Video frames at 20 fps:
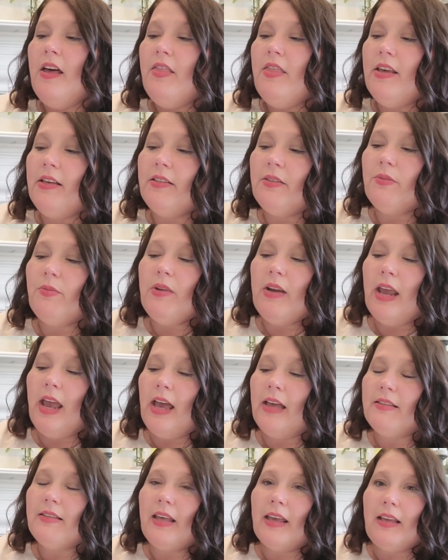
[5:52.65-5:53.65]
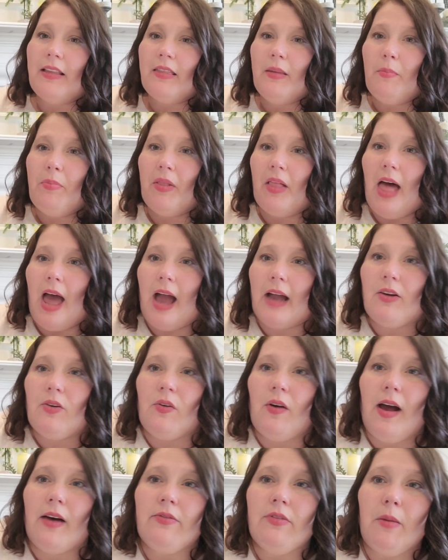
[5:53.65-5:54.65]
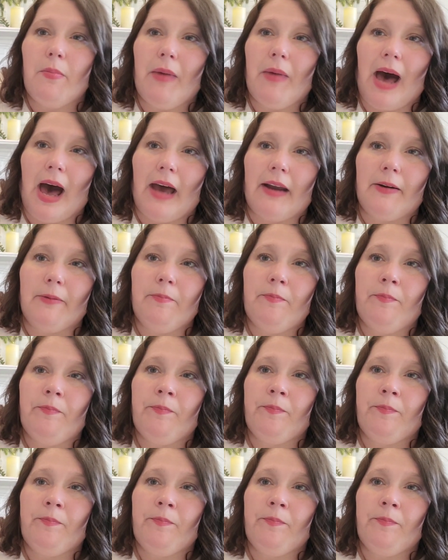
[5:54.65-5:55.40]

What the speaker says: This one has like the black around the bottom.